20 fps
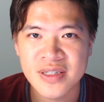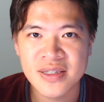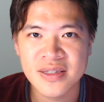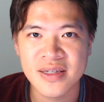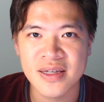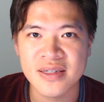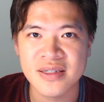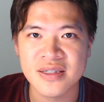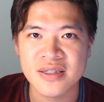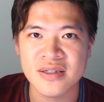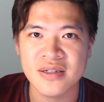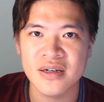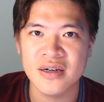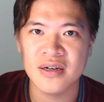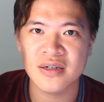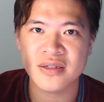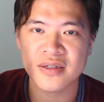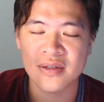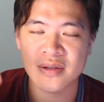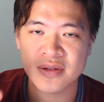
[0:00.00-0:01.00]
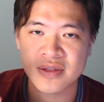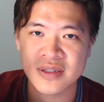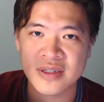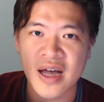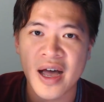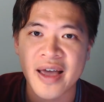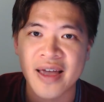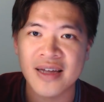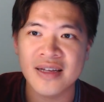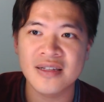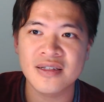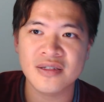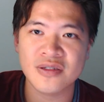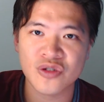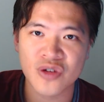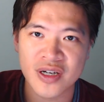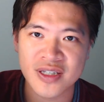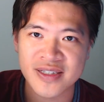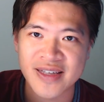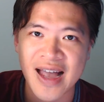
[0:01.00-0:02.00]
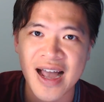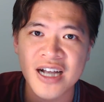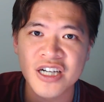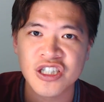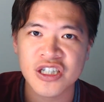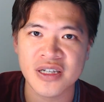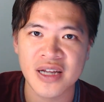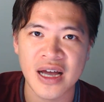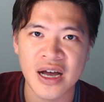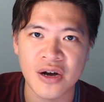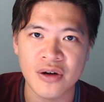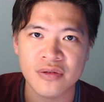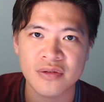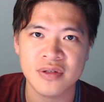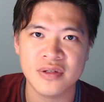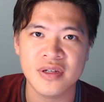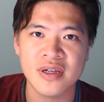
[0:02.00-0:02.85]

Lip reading: sends the signed transaction out.